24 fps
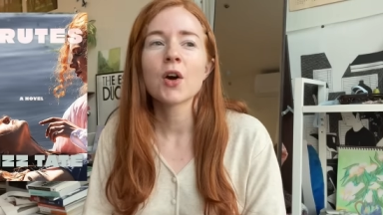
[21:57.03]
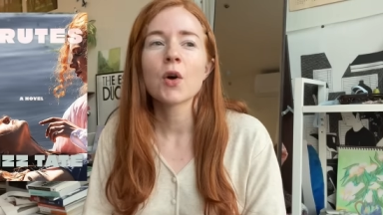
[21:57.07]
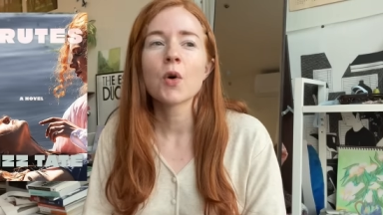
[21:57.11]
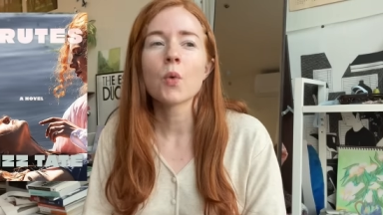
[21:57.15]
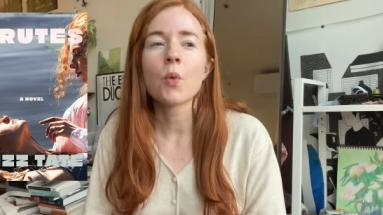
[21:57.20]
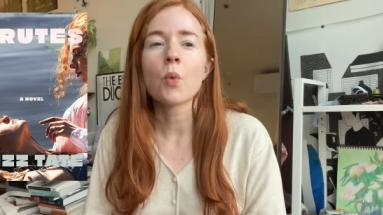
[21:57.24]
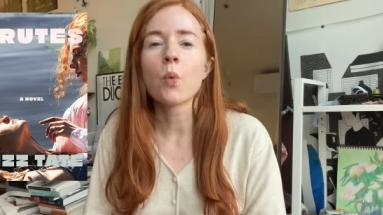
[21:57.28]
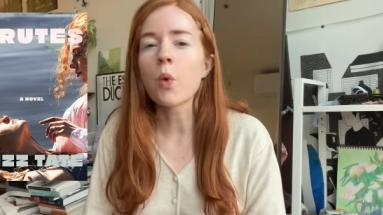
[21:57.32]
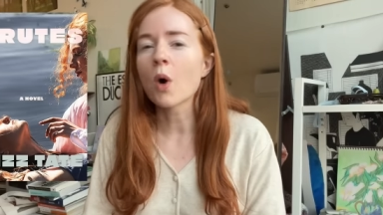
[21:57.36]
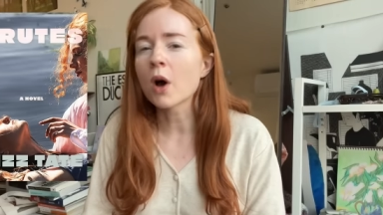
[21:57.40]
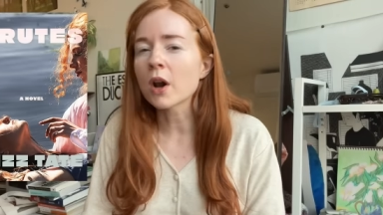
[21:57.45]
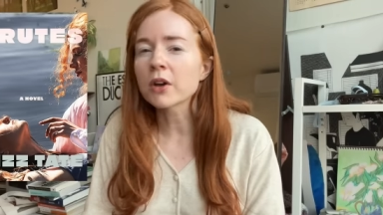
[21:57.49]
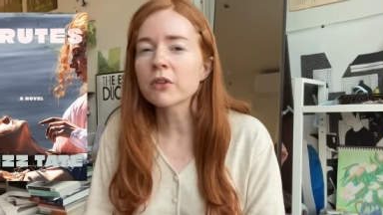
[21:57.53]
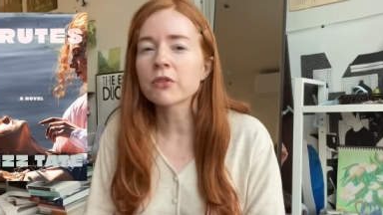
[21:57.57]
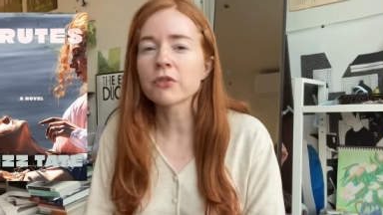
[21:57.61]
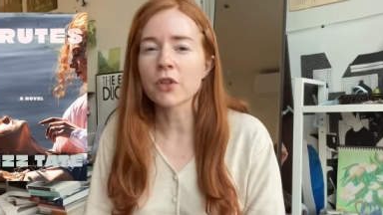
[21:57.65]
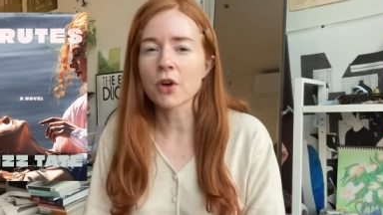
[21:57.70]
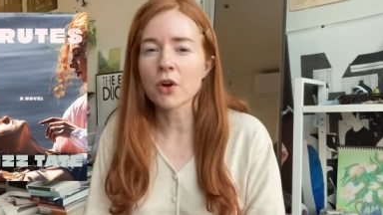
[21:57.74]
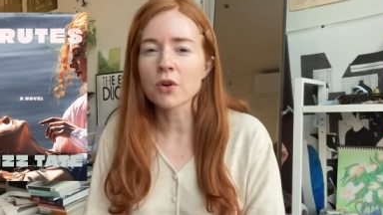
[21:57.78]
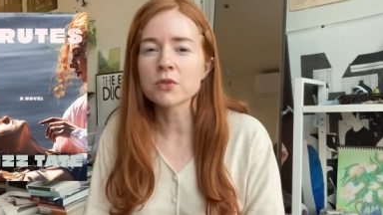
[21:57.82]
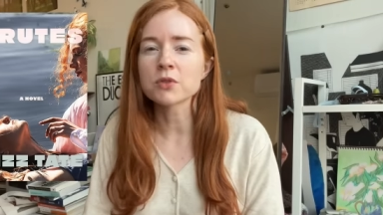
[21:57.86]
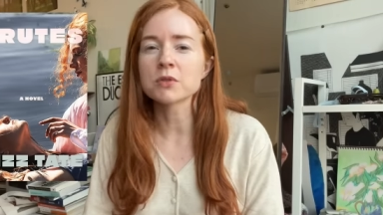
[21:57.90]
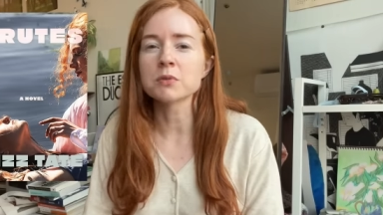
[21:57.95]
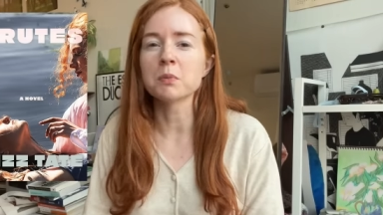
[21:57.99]
one of
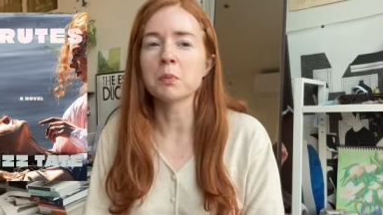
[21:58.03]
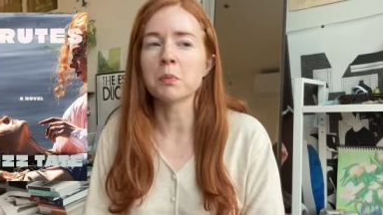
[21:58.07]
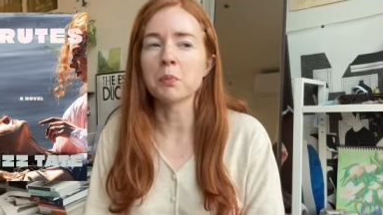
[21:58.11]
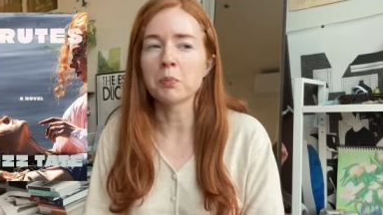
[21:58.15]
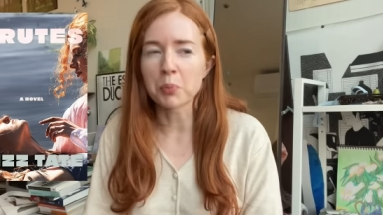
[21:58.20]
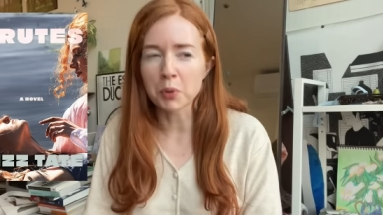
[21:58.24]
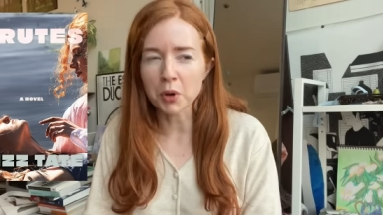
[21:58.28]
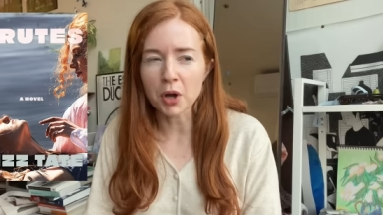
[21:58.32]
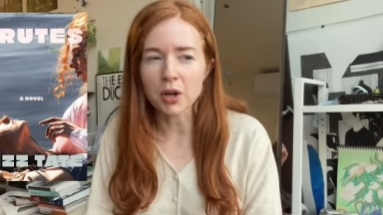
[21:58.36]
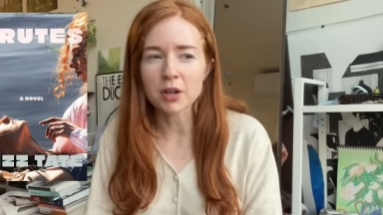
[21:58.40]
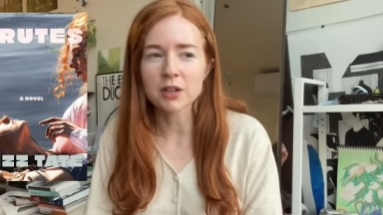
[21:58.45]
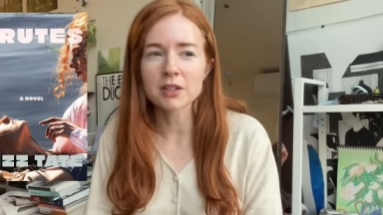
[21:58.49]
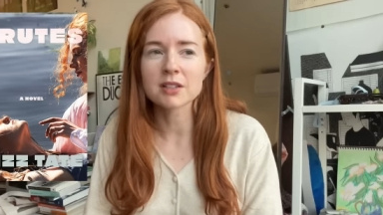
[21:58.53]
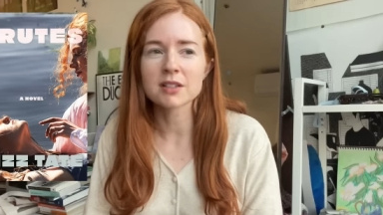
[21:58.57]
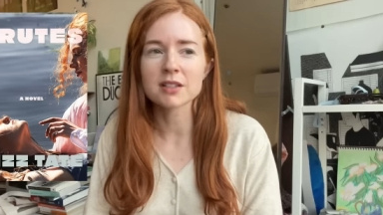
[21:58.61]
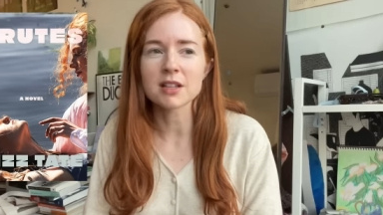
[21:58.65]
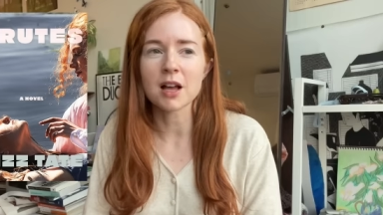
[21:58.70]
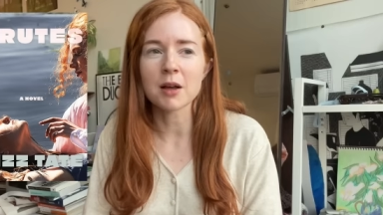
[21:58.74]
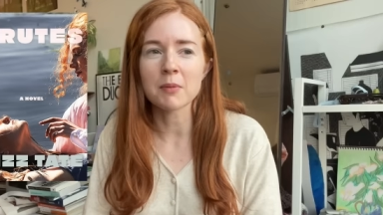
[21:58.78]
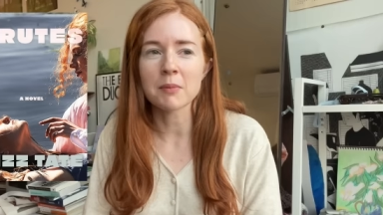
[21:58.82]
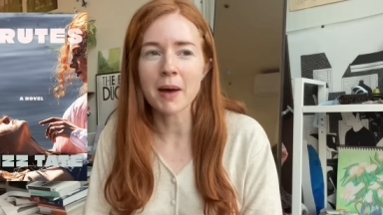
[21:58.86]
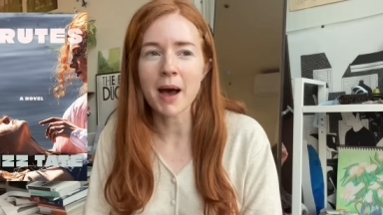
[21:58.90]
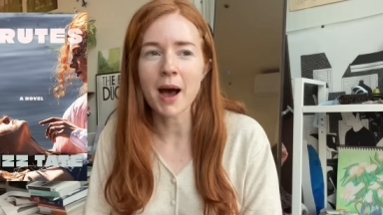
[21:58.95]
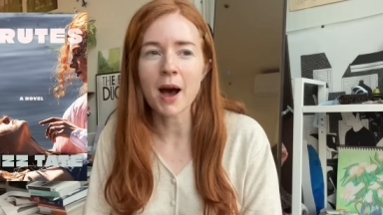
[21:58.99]
those books
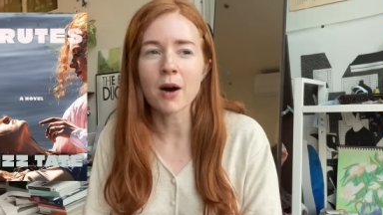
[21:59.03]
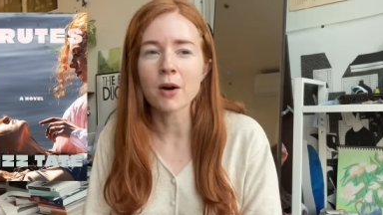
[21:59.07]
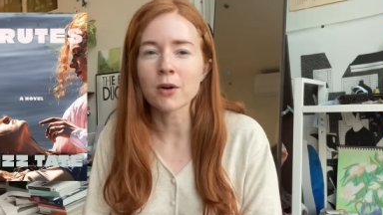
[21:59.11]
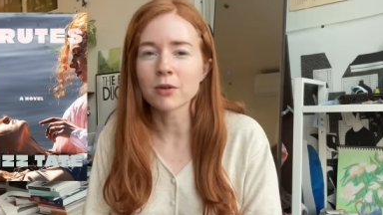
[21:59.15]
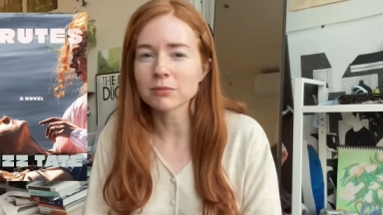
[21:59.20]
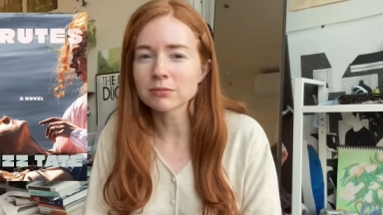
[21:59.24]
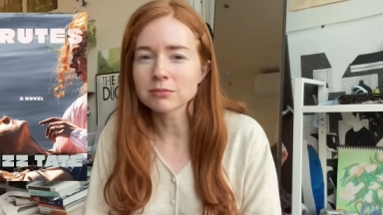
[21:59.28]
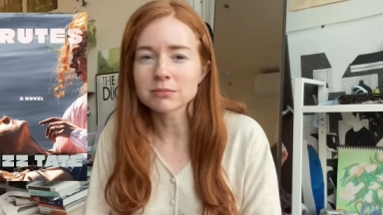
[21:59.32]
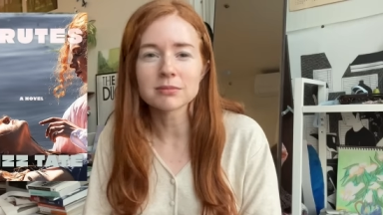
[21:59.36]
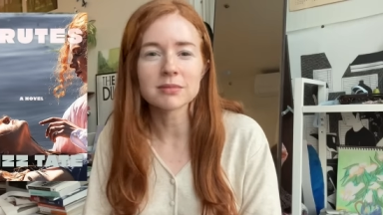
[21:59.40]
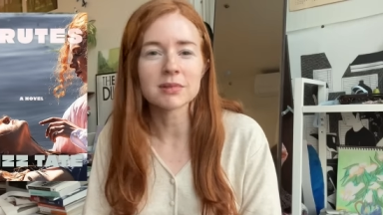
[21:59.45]
about